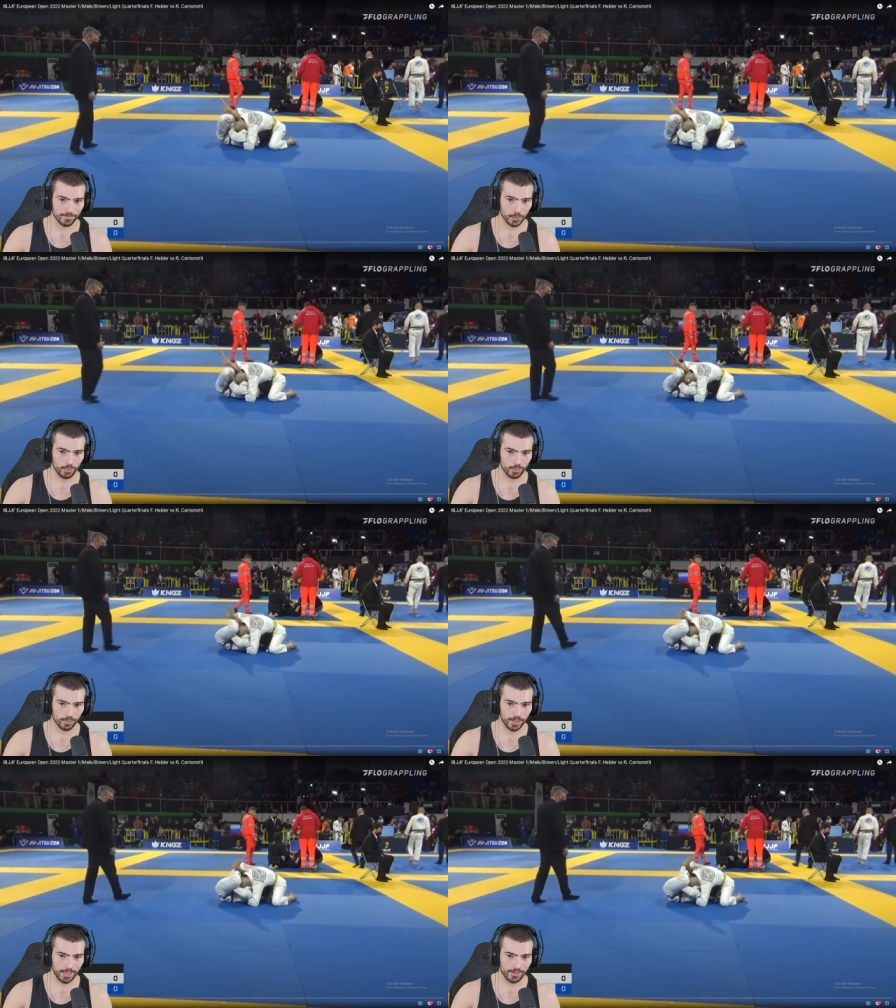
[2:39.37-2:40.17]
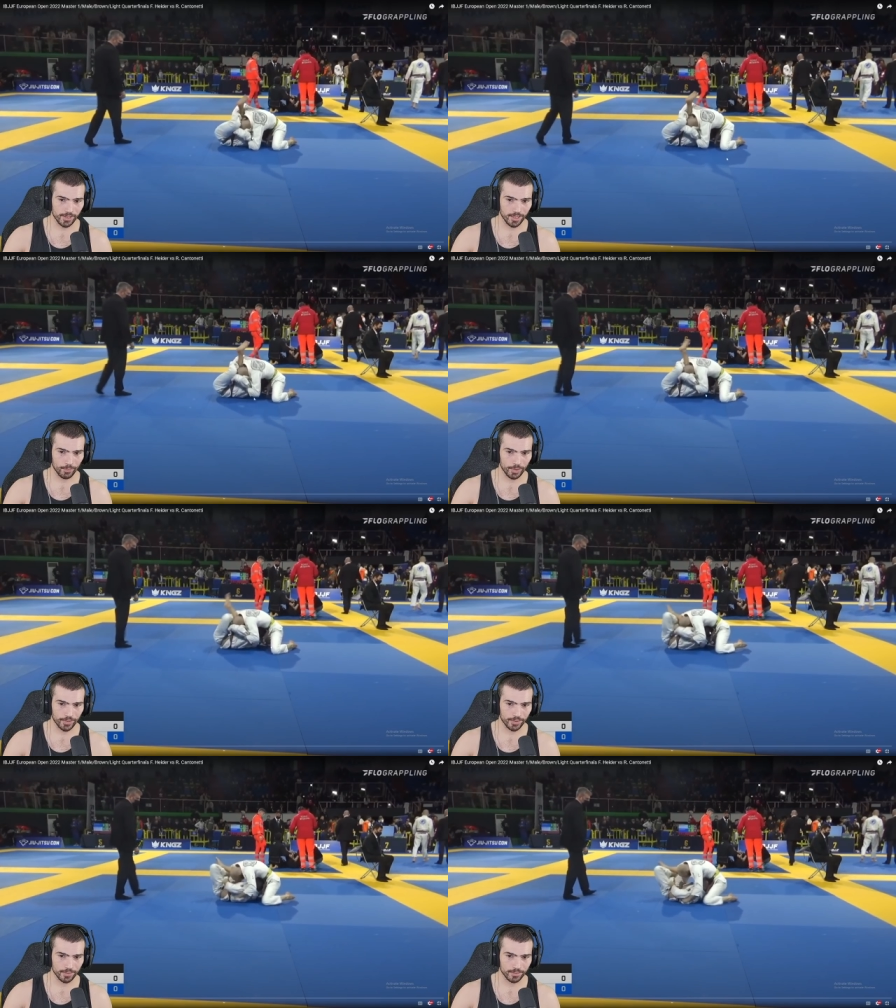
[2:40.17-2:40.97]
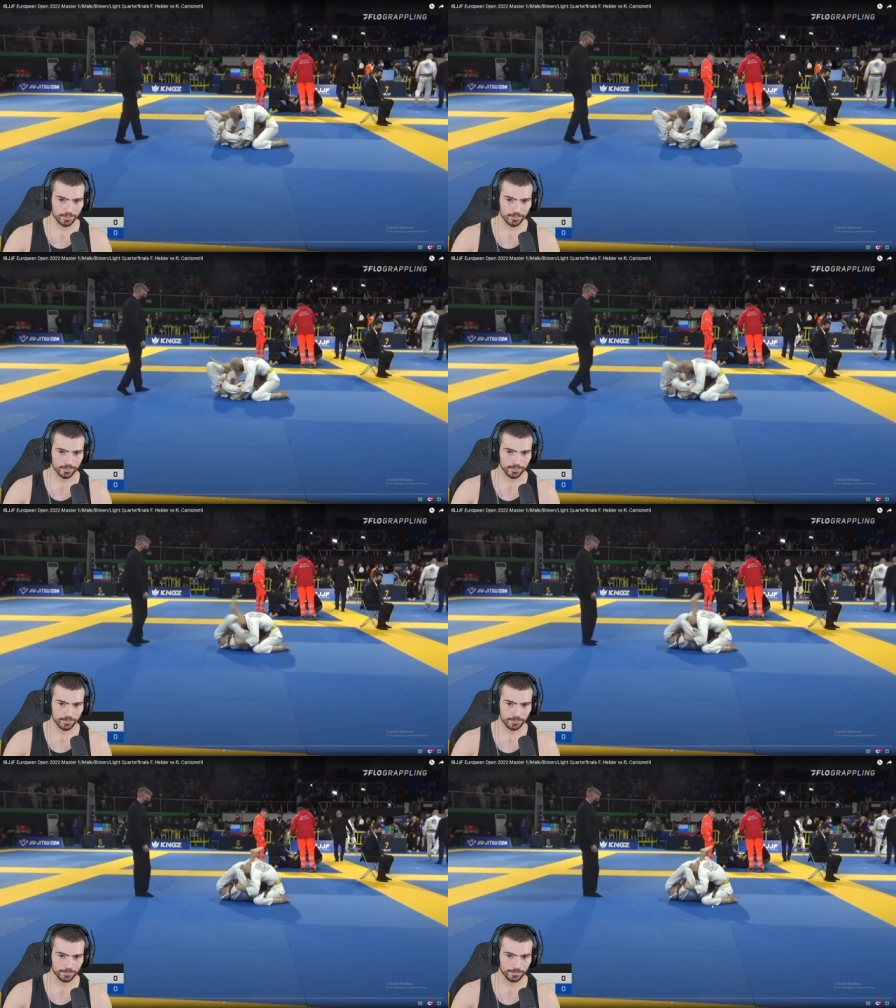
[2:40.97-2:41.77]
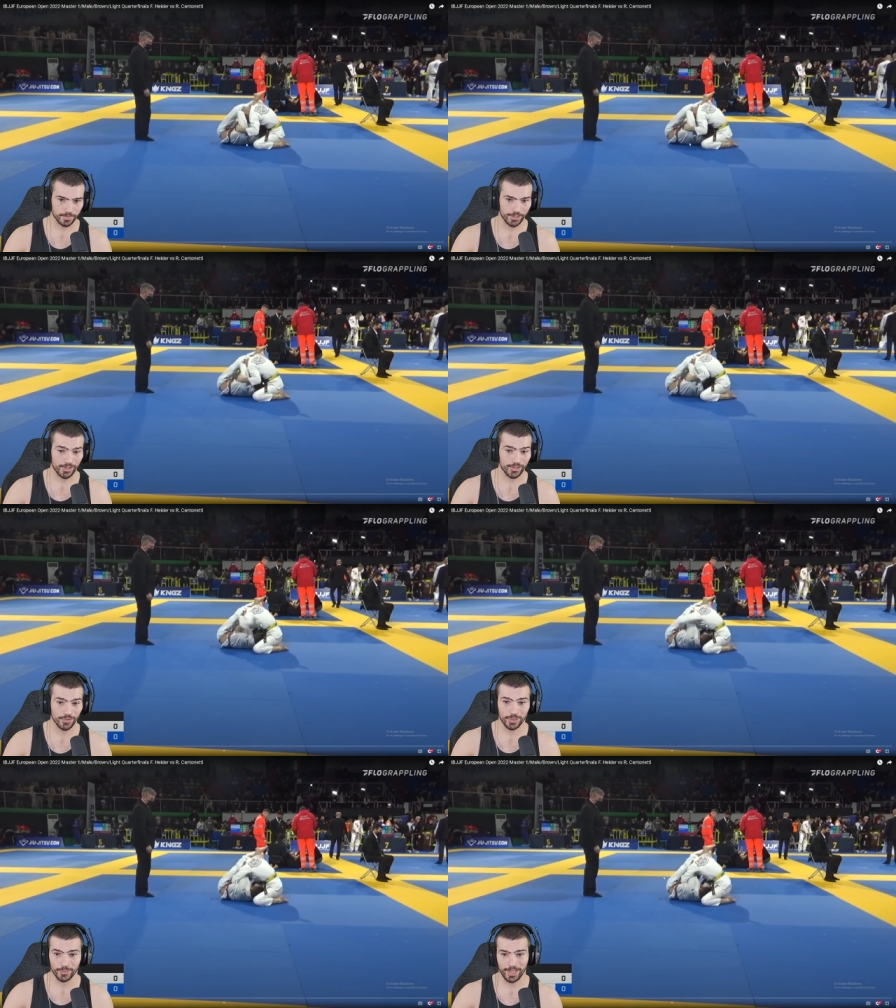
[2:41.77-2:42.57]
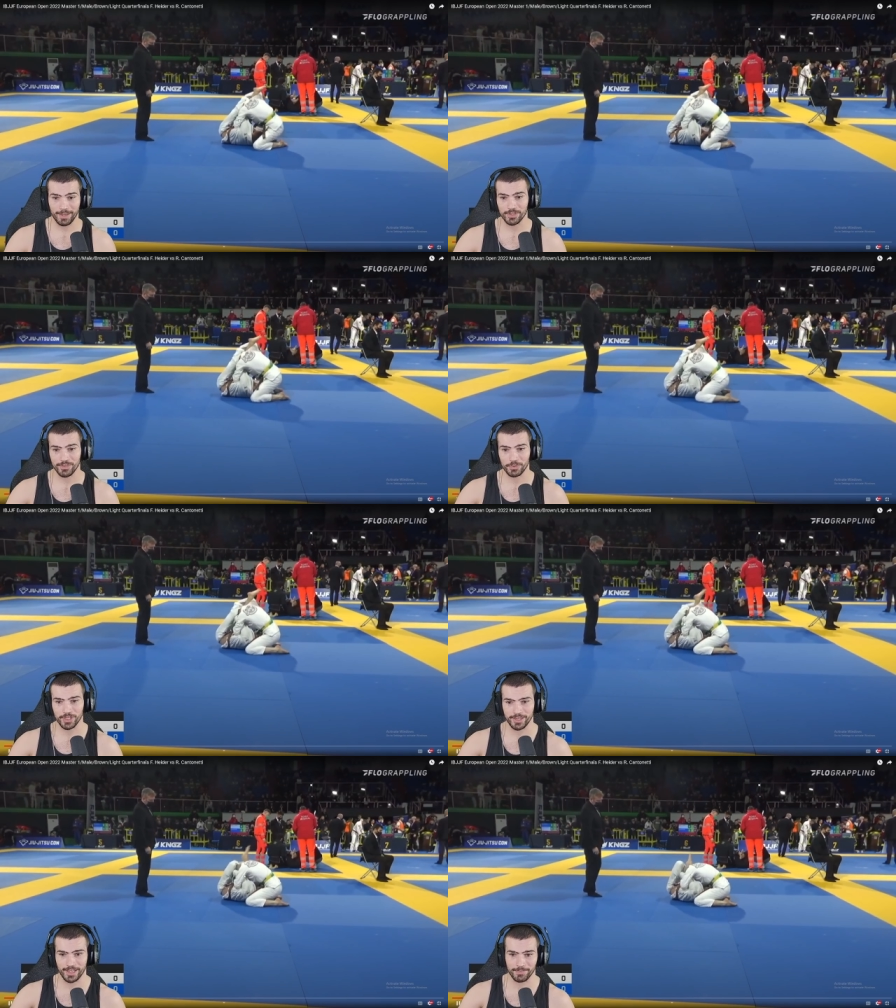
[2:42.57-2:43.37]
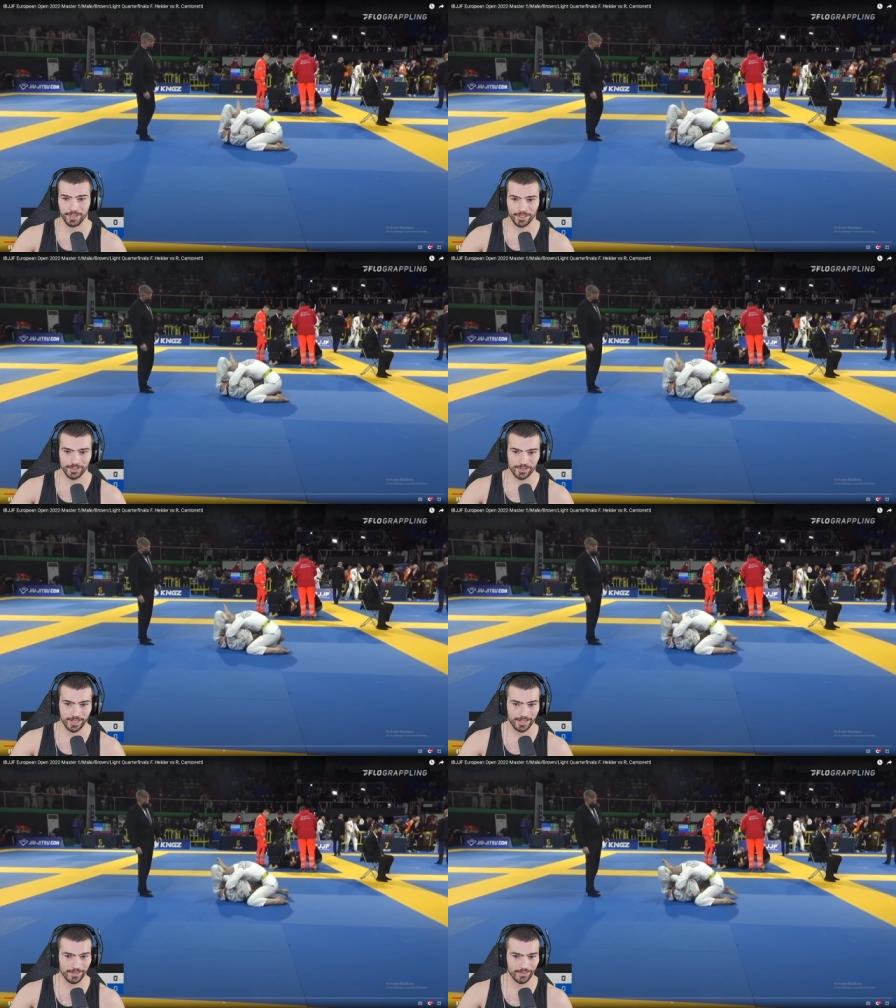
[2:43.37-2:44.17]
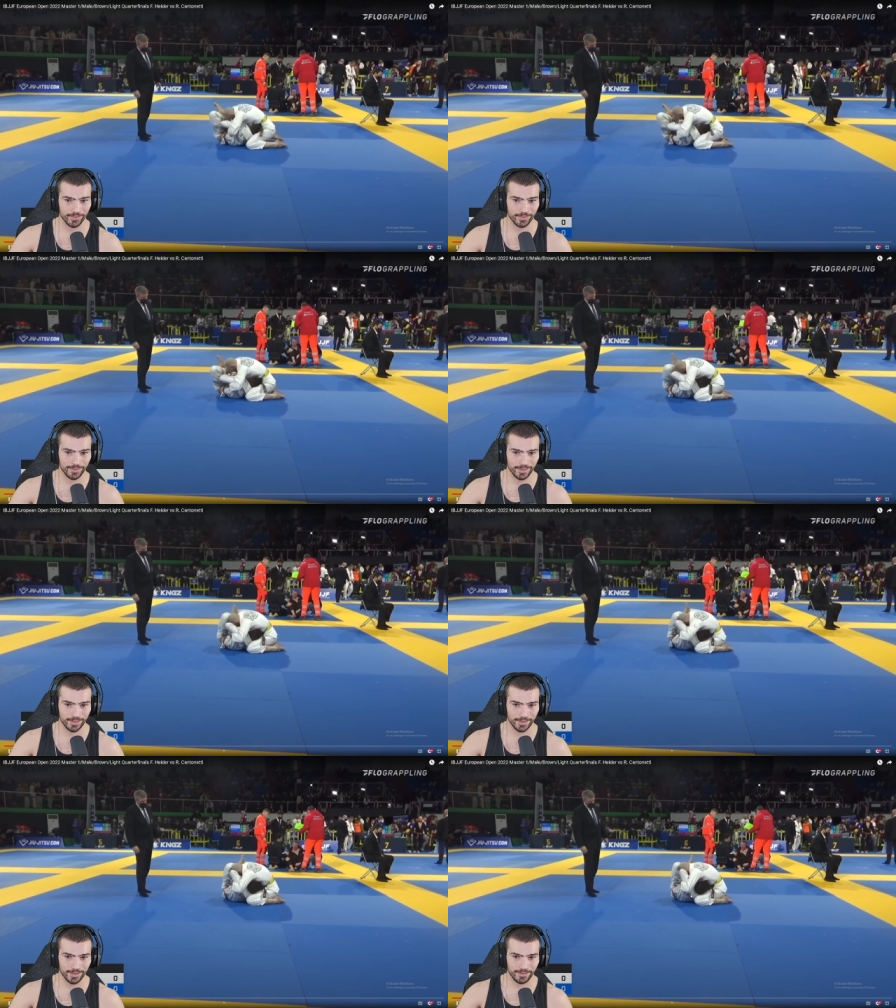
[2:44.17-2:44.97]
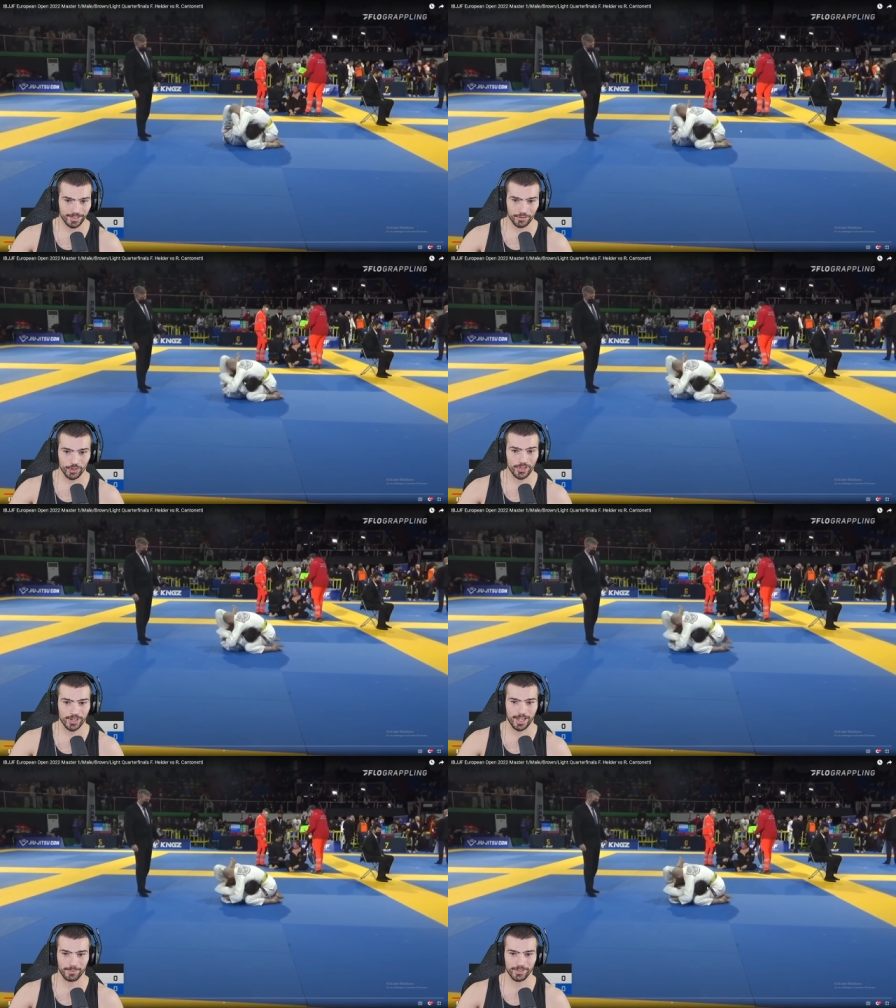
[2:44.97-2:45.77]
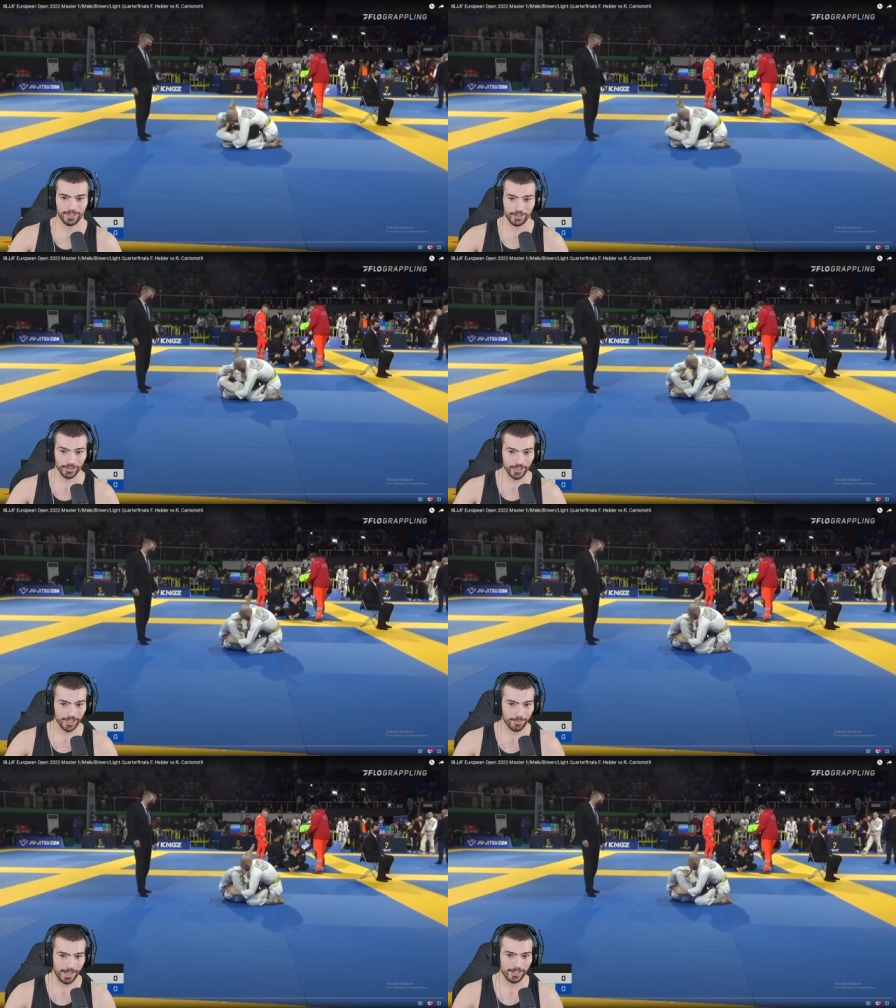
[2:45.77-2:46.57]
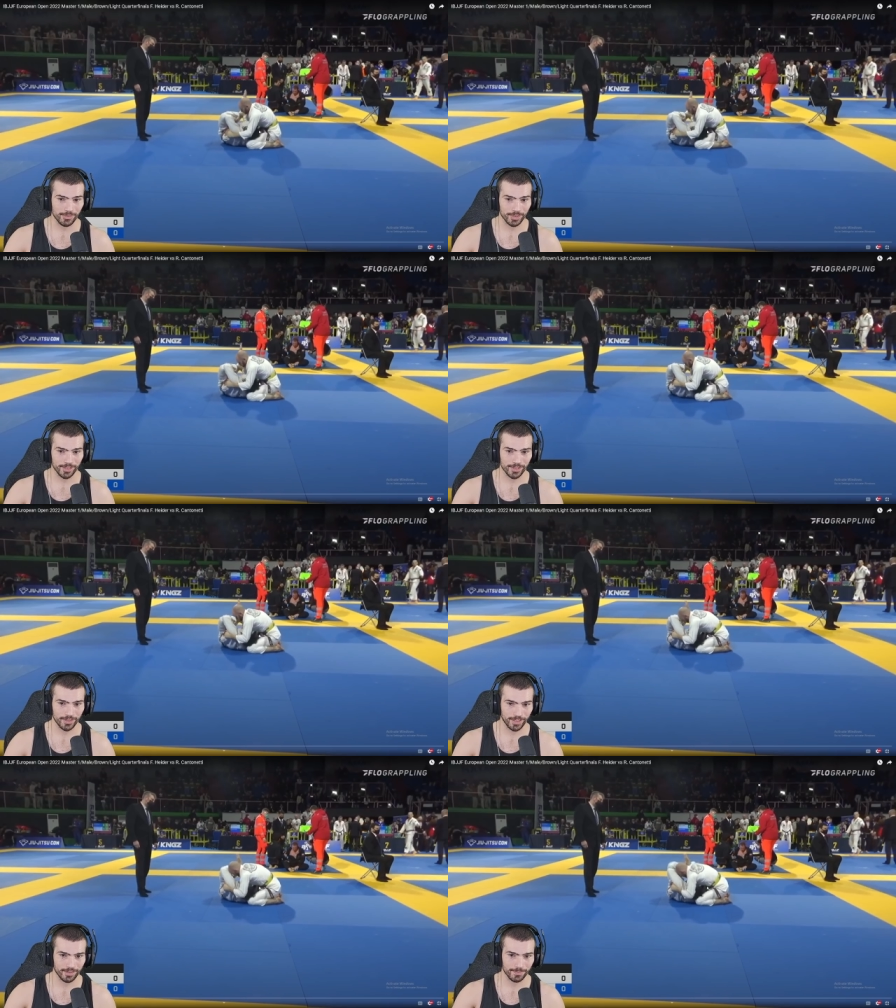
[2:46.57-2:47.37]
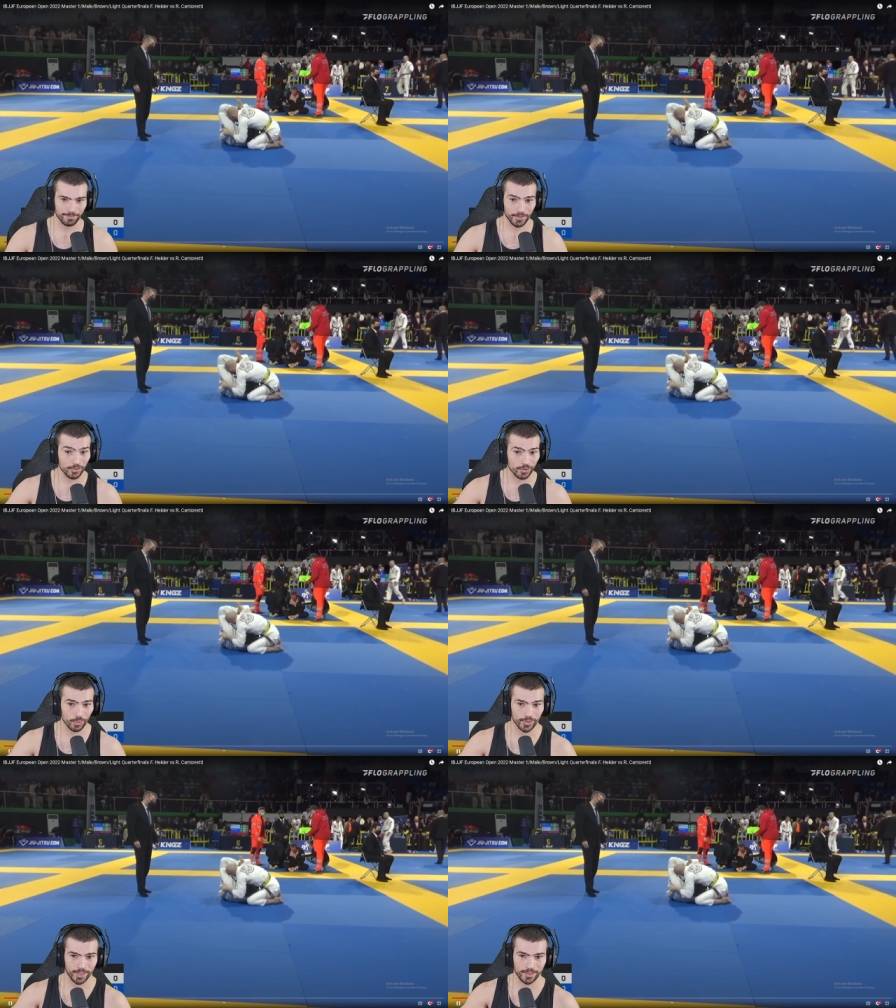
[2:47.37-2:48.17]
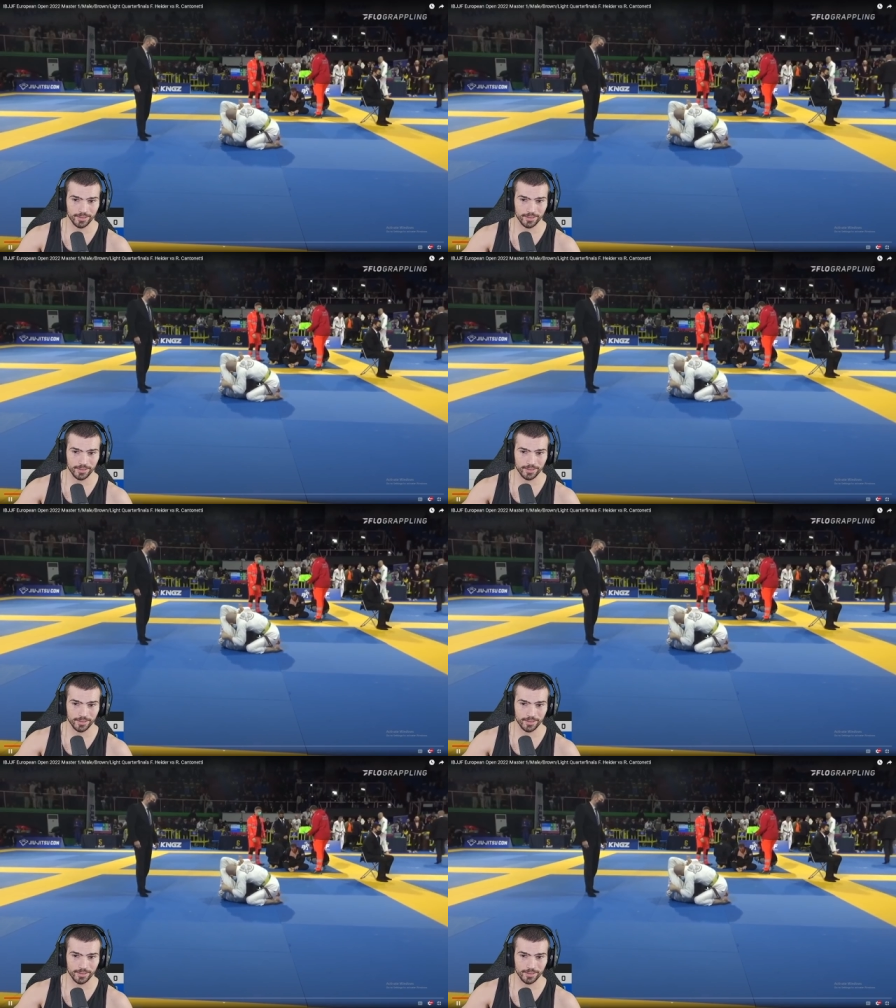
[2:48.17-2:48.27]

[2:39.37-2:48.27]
ooh, that's getting weird. Actually, don't know what happens if you get that because that that shouldn't happen. Like you're gonna get a pass with this. I think they'll score it